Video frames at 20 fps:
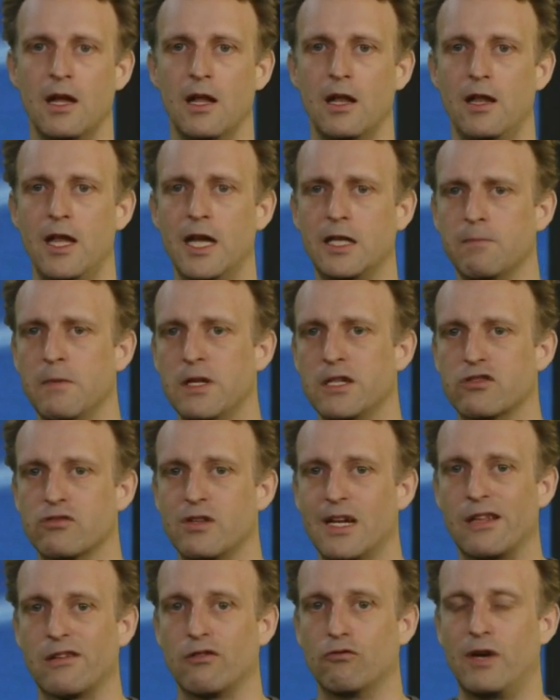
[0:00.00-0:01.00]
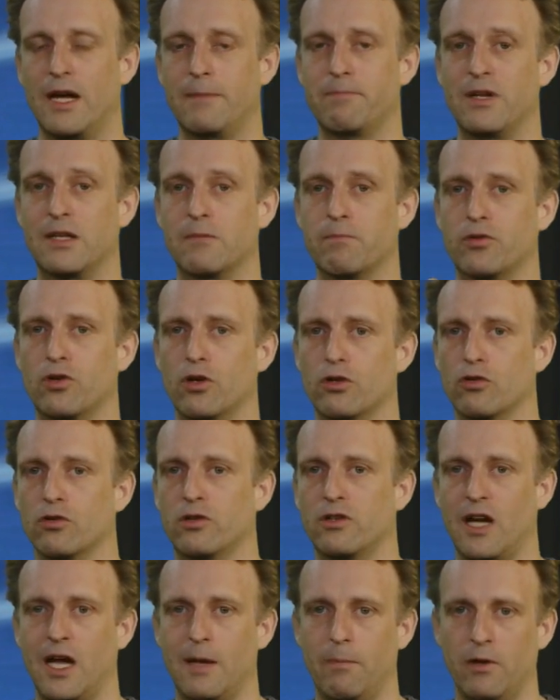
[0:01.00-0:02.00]
Let me stress rapid
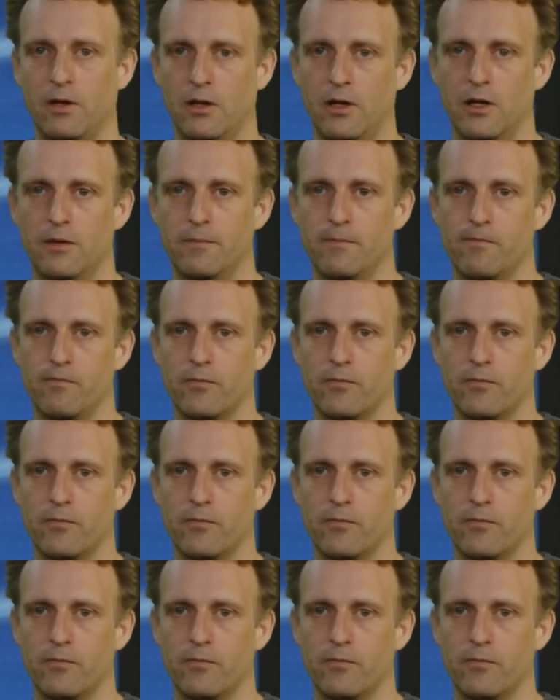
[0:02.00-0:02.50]
prototyping here,